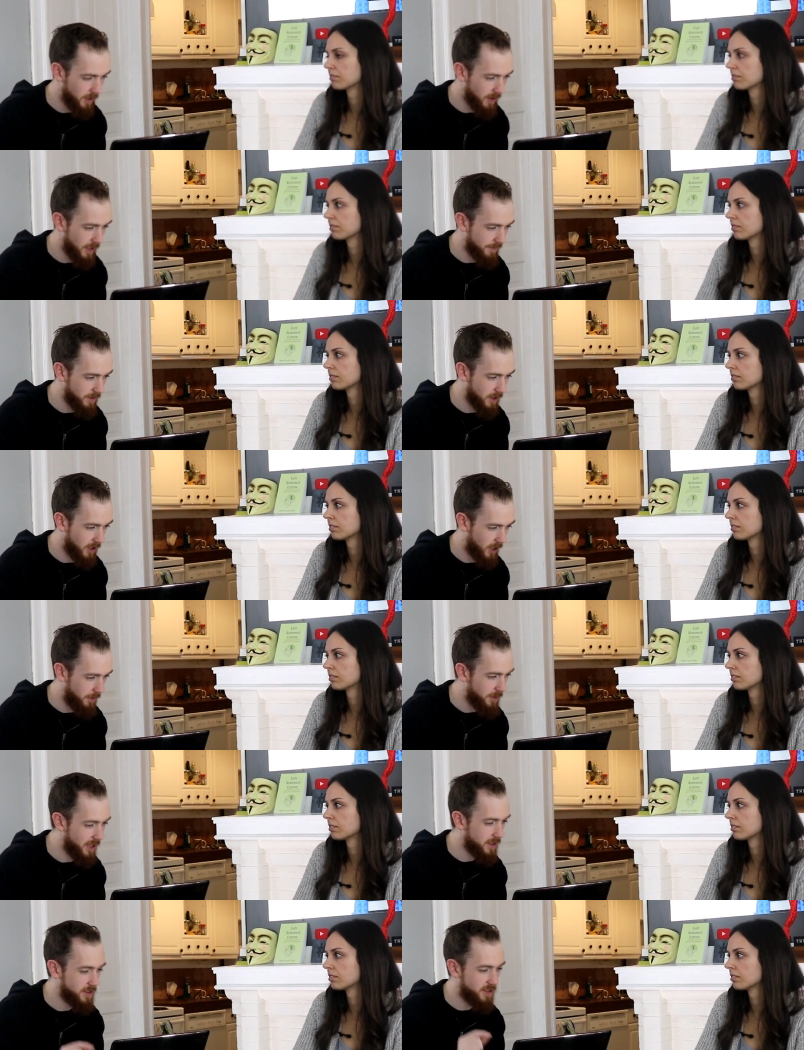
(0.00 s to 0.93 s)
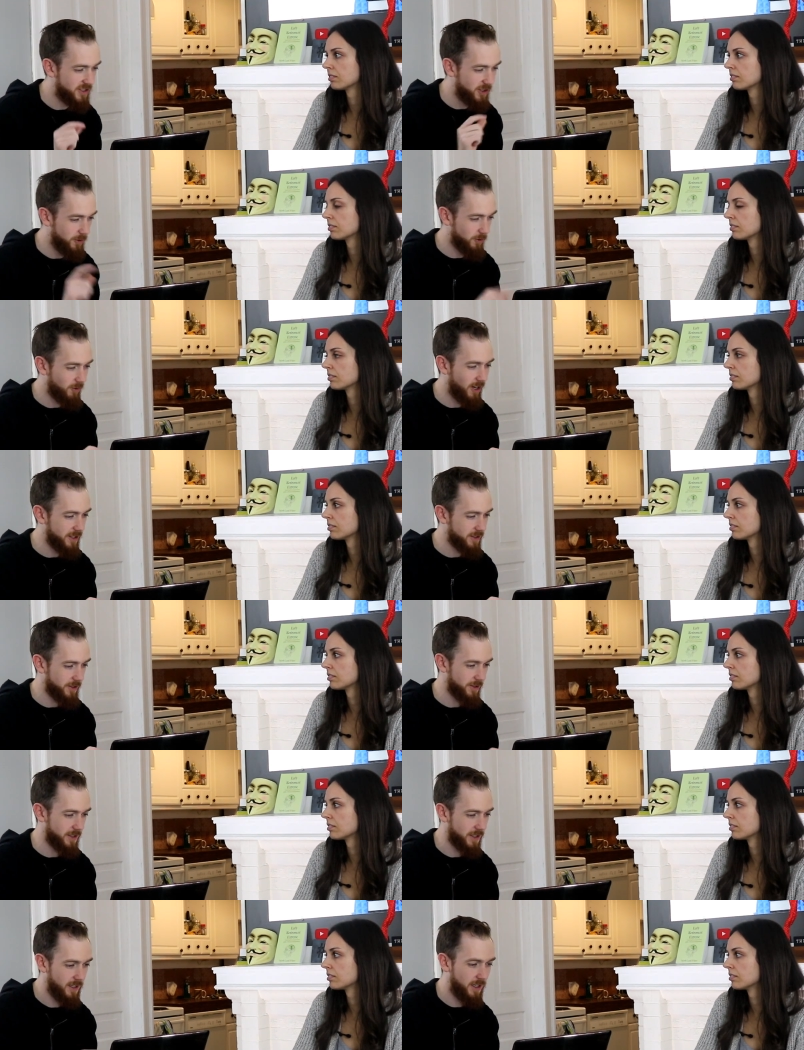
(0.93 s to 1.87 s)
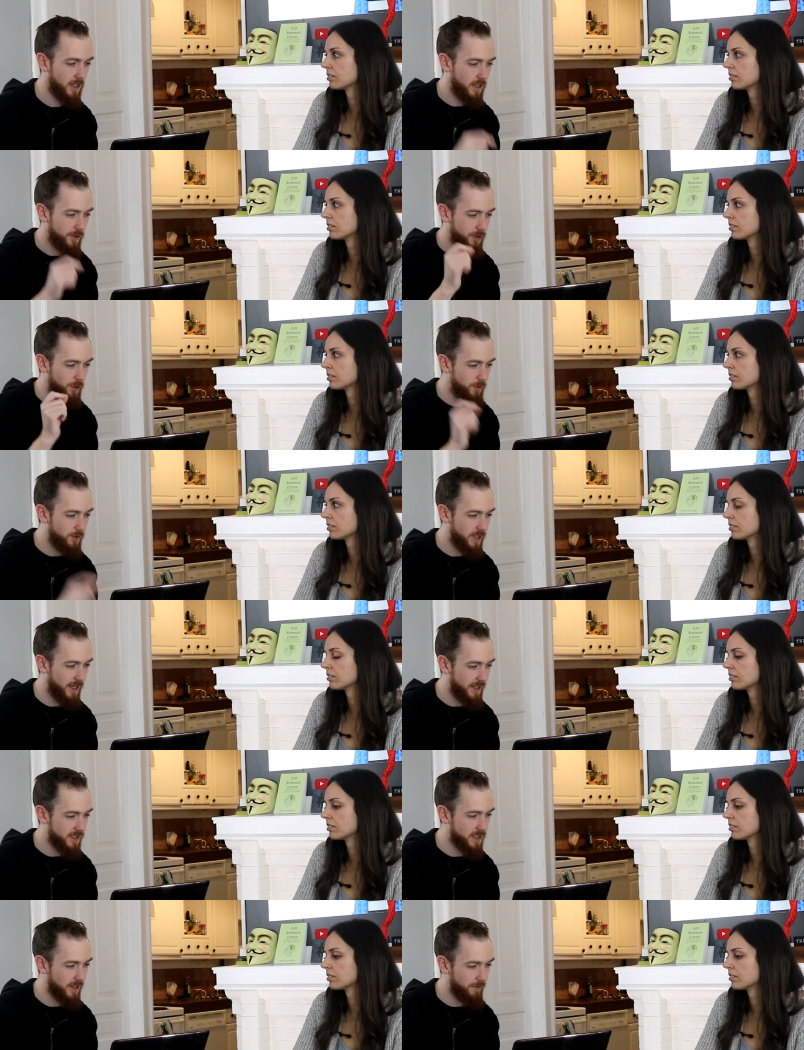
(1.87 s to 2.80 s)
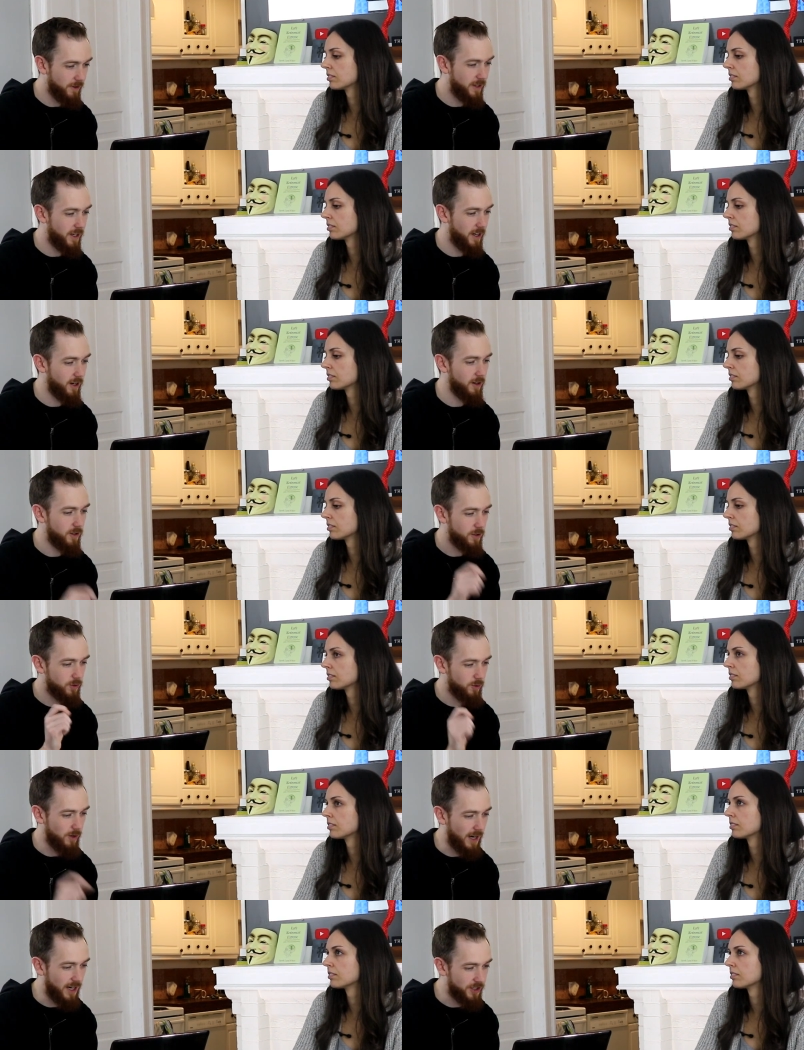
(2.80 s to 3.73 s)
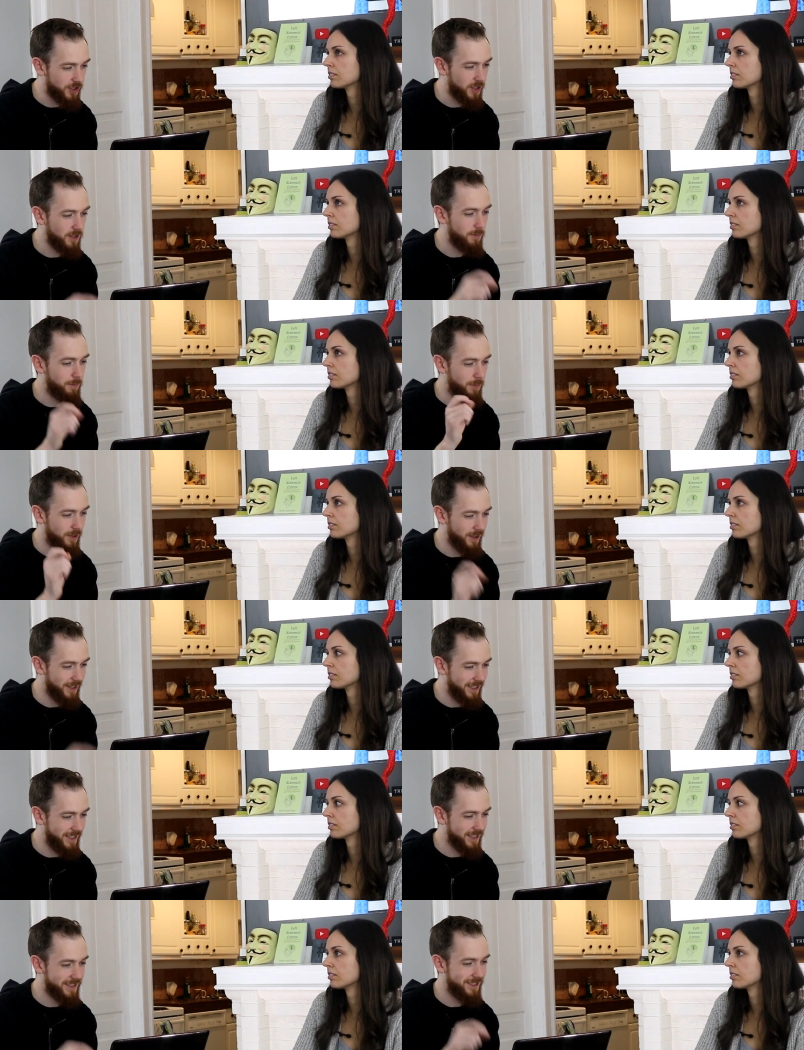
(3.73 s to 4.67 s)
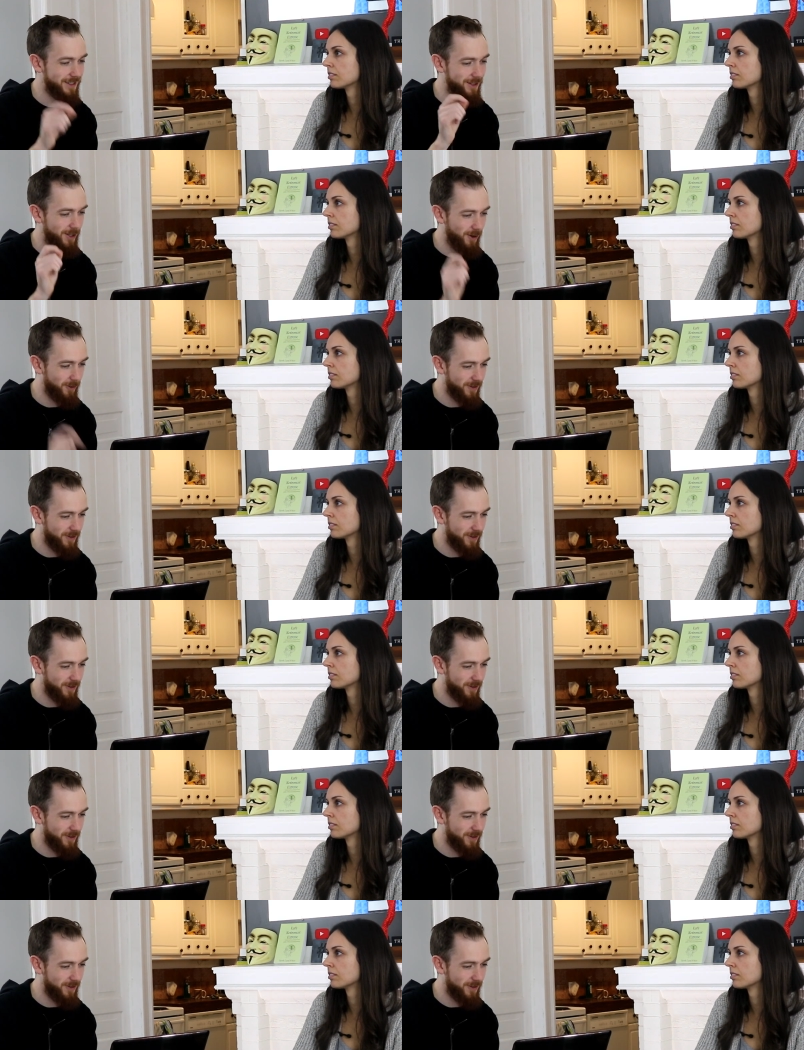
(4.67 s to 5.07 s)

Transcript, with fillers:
Speaker 1: left a comment. Student rentals. New tenants every year. Trashing. Police. No